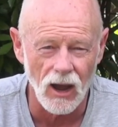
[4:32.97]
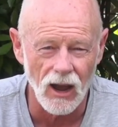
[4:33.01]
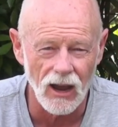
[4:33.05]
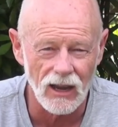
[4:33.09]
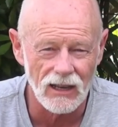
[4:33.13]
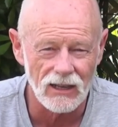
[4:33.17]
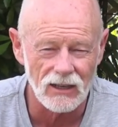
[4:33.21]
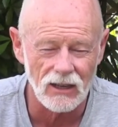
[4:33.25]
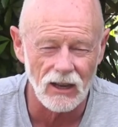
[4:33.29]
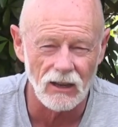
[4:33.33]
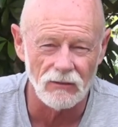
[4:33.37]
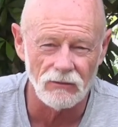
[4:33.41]

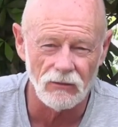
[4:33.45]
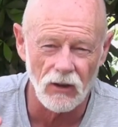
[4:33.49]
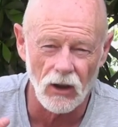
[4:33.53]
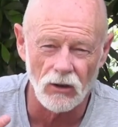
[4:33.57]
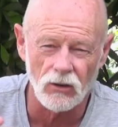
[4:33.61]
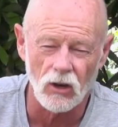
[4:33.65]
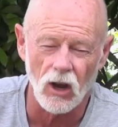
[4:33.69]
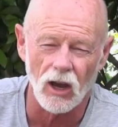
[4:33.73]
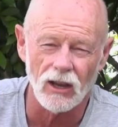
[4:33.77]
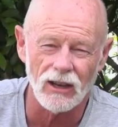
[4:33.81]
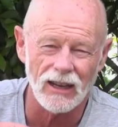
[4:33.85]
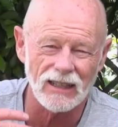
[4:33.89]

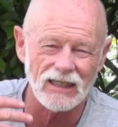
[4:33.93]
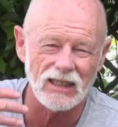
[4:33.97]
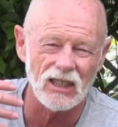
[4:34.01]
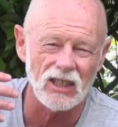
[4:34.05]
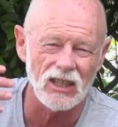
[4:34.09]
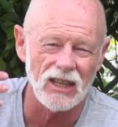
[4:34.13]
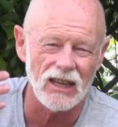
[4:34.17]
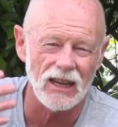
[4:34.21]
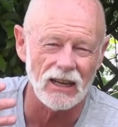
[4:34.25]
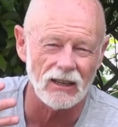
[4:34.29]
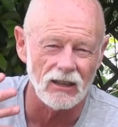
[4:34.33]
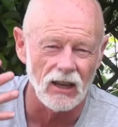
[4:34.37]
I like to
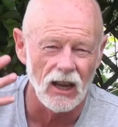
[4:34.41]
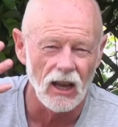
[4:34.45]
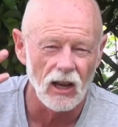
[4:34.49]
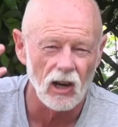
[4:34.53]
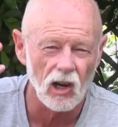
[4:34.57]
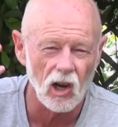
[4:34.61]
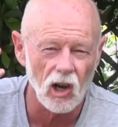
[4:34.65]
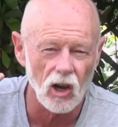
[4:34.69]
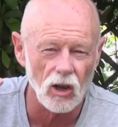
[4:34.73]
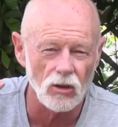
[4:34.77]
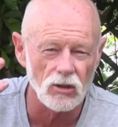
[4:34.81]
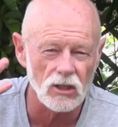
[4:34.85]
get
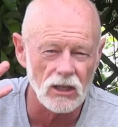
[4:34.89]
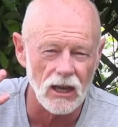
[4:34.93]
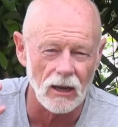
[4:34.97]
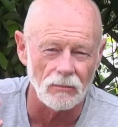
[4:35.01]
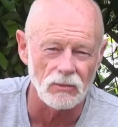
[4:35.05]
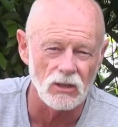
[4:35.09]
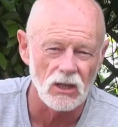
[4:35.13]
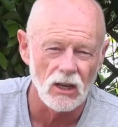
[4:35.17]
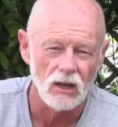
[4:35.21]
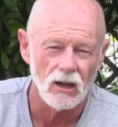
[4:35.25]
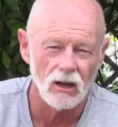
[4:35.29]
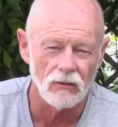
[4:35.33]

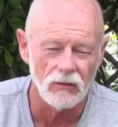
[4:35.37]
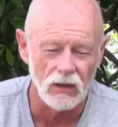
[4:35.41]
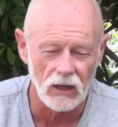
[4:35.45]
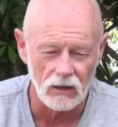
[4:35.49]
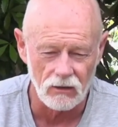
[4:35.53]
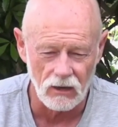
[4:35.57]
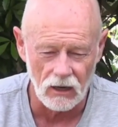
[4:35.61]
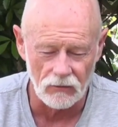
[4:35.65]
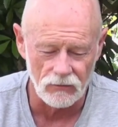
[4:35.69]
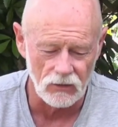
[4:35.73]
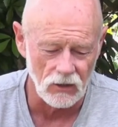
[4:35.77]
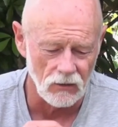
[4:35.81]
close-ups of
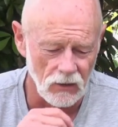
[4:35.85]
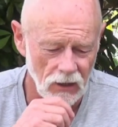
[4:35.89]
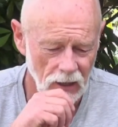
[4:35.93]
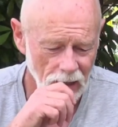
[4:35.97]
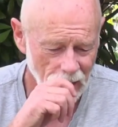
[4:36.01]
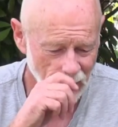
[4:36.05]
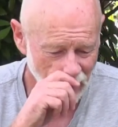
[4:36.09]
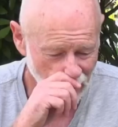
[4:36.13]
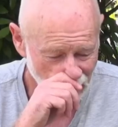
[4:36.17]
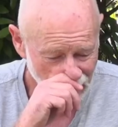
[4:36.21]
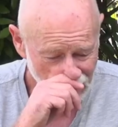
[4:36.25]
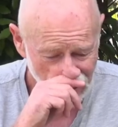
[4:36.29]
aircraft in
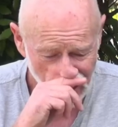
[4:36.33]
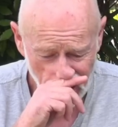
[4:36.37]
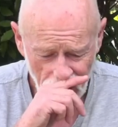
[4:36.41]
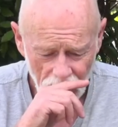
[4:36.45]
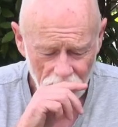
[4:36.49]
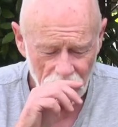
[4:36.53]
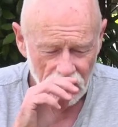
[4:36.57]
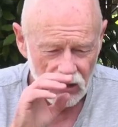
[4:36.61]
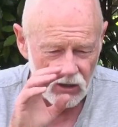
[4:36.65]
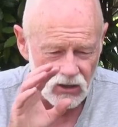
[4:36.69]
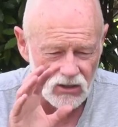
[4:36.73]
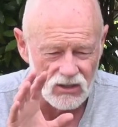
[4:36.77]
the air
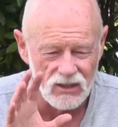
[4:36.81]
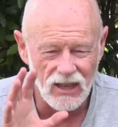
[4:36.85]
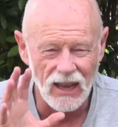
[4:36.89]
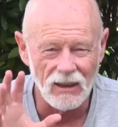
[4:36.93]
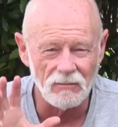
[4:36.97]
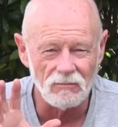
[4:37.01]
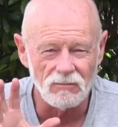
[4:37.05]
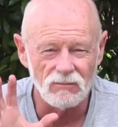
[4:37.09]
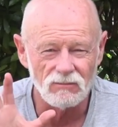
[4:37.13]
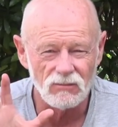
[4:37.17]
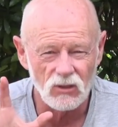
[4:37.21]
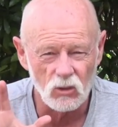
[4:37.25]
because
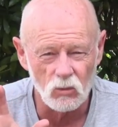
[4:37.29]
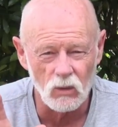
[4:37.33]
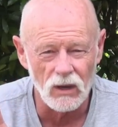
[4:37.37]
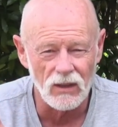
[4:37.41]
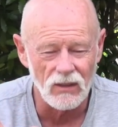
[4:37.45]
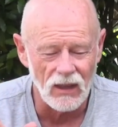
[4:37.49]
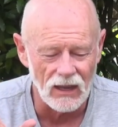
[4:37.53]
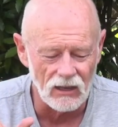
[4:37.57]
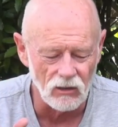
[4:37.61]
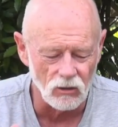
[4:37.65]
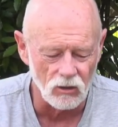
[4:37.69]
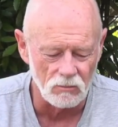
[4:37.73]
that's where
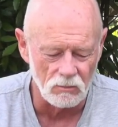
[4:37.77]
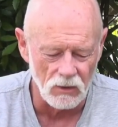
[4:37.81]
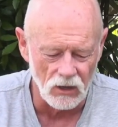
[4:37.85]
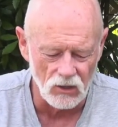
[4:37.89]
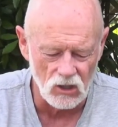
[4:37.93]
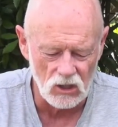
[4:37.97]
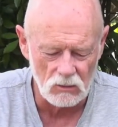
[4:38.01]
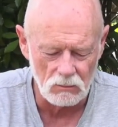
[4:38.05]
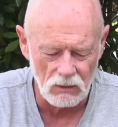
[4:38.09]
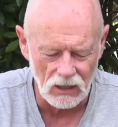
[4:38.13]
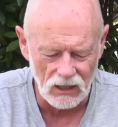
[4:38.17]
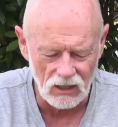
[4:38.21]
they look
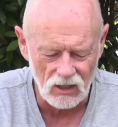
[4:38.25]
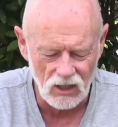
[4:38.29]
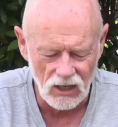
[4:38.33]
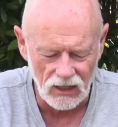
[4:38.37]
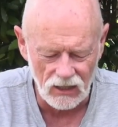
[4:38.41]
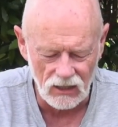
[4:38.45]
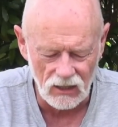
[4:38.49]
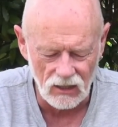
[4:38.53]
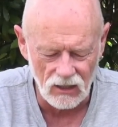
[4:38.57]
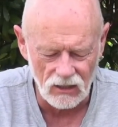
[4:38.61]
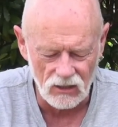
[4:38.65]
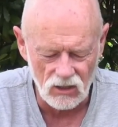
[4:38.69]
most
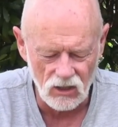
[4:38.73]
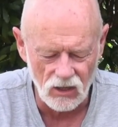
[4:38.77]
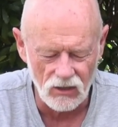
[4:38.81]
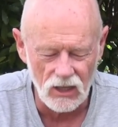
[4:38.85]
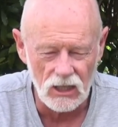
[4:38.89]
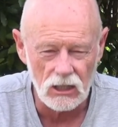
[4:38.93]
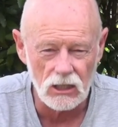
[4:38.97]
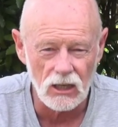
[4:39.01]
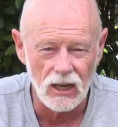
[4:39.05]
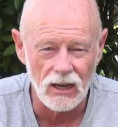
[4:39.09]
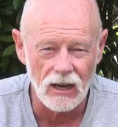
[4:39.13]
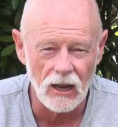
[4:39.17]
spectacular. So
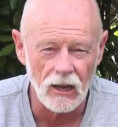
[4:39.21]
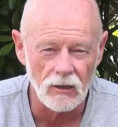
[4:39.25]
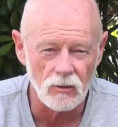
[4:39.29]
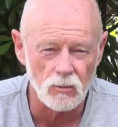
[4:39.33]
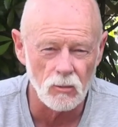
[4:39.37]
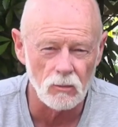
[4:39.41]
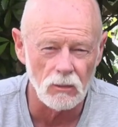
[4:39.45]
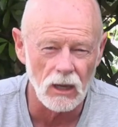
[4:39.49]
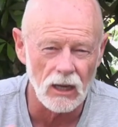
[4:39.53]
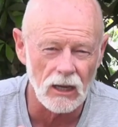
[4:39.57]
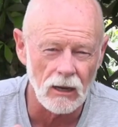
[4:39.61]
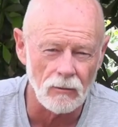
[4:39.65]
this
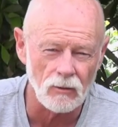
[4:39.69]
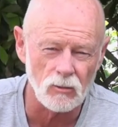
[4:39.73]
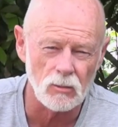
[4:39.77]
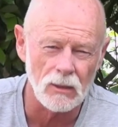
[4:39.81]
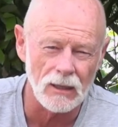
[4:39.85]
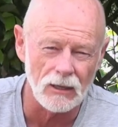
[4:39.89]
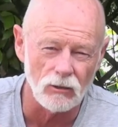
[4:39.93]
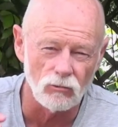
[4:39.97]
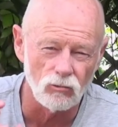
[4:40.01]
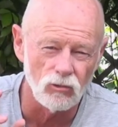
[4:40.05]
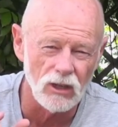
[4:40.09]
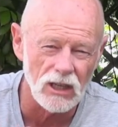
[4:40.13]
enables me
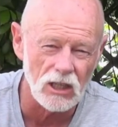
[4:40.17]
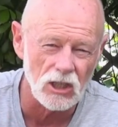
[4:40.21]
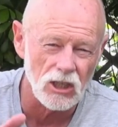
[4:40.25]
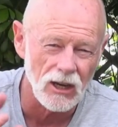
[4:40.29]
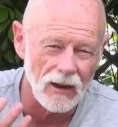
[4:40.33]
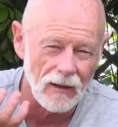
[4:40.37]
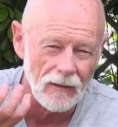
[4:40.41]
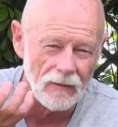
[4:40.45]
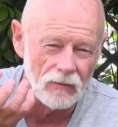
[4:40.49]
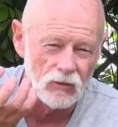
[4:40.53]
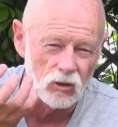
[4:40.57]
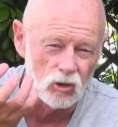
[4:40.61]
to reach
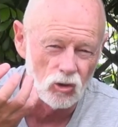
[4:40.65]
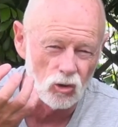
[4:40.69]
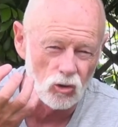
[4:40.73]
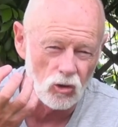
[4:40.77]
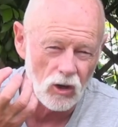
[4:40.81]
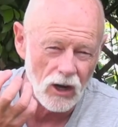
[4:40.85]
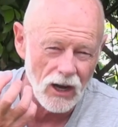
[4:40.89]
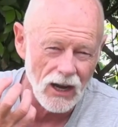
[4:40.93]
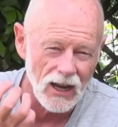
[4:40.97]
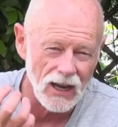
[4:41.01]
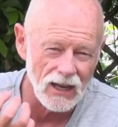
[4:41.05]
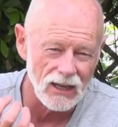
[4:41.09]
out and
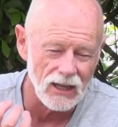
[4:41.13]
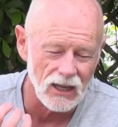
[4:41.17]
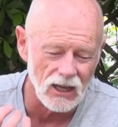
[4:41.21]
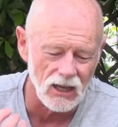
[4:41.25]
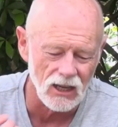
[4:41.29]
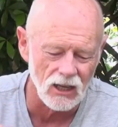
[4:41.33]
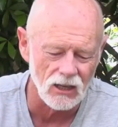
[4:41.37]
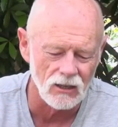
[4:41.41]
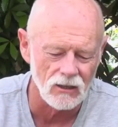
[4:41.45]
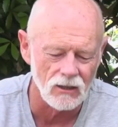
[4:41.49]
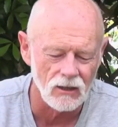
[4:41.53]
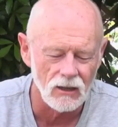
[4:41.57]
drag
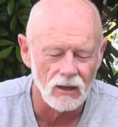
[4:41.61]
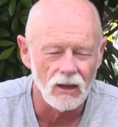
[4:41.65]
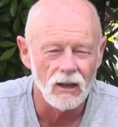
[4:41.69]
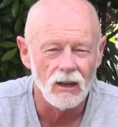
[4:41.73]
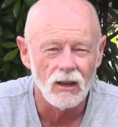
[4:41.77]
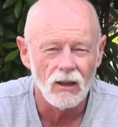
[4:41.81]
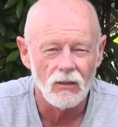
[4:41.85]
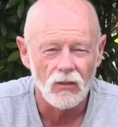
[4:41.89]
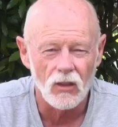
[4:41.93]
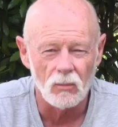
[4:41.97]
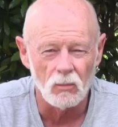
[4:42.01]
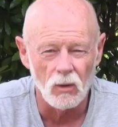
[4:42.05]
in
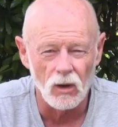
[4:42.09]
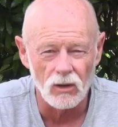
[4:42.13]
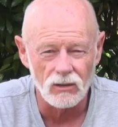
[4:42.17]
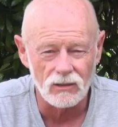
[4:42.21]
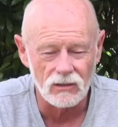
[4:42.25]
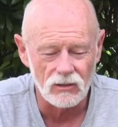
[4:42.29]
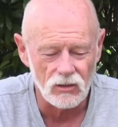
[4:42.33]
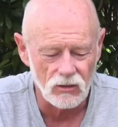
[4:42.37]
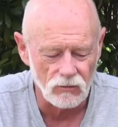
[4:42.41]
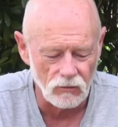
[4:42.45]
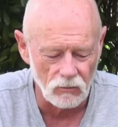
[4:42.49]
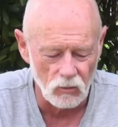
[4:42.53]
the
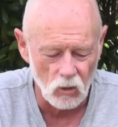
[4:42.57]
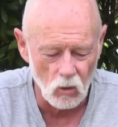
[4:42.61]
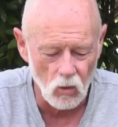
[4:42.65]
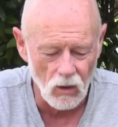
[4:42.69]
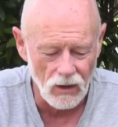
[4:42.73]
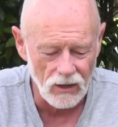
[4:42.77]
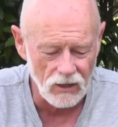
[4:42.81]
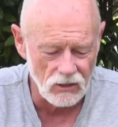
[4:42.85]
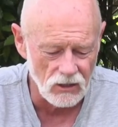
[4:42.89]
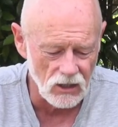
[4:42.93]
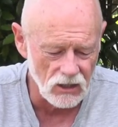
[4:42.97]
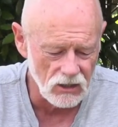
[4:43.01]
models from
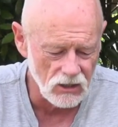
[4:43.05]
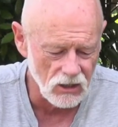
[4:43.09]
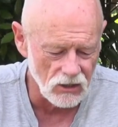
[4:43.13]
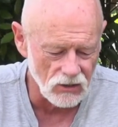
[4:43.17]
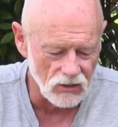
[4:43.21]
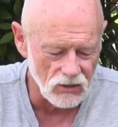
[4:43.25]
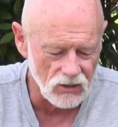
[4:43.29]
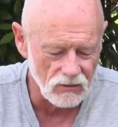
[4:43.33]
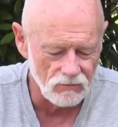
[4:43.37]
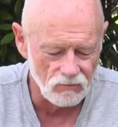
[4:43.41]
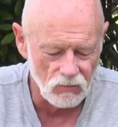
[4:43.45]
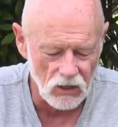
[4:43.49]
quite a
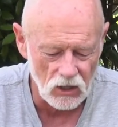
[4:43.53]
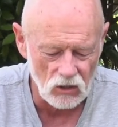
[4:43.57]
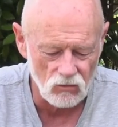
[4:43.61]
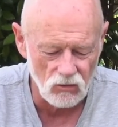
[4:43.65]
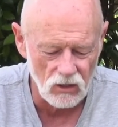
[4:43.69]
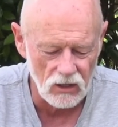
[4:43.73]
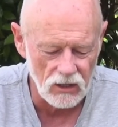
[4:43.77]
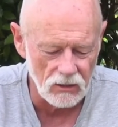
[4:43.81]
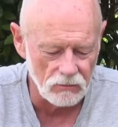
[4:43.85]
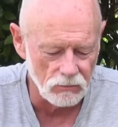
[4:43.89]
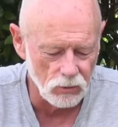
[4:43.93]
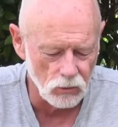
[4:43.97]
distance. That's
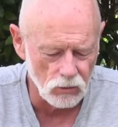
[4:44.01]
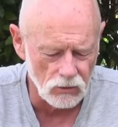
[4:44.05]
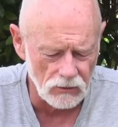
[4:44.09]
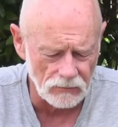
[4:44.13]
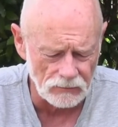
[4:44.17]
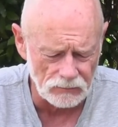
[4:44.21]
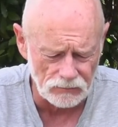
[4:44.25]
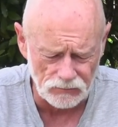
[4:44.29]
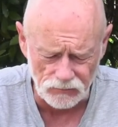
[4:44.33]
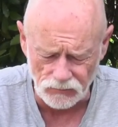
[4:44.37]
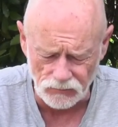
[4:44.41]
really important.